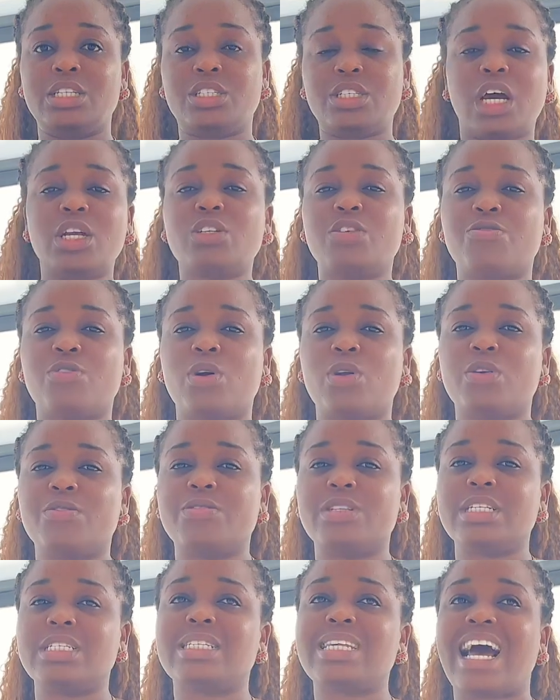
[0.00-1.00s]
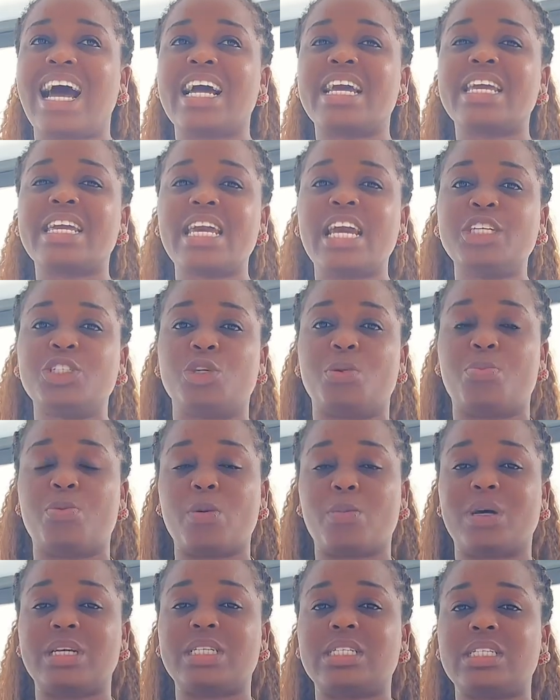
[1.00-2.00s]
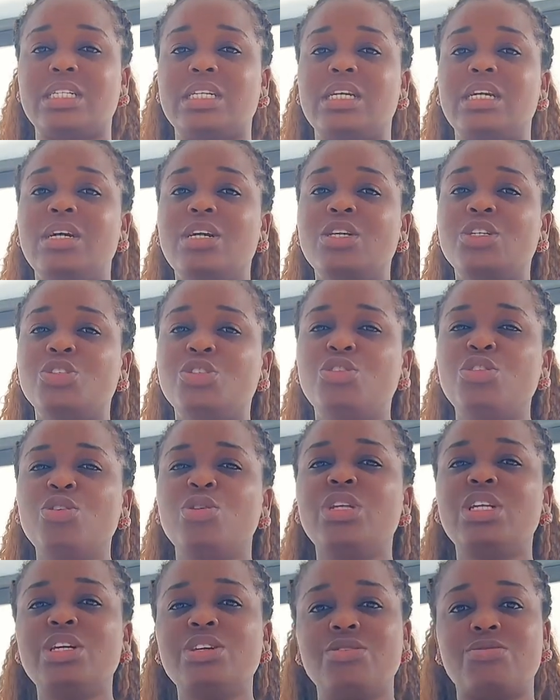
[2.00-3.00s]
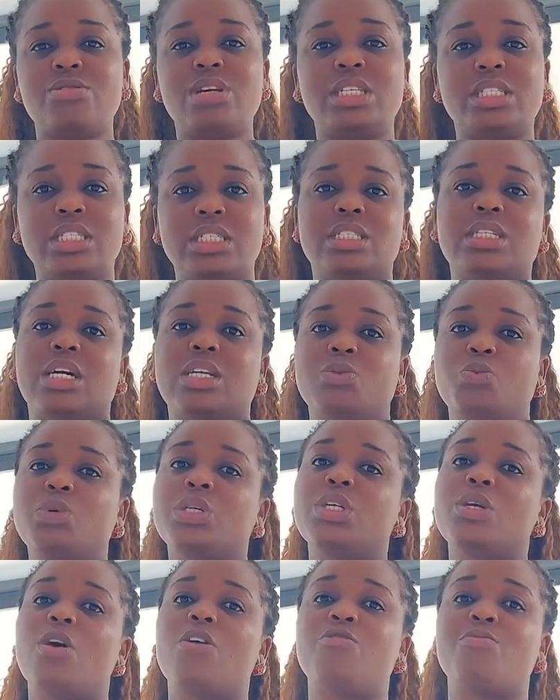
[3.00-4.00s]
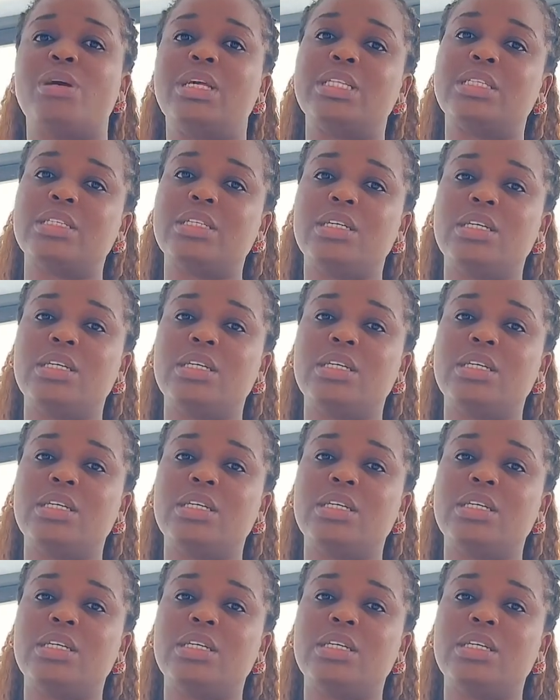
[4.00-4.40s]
charge of all of this and get your property duly registered with the government.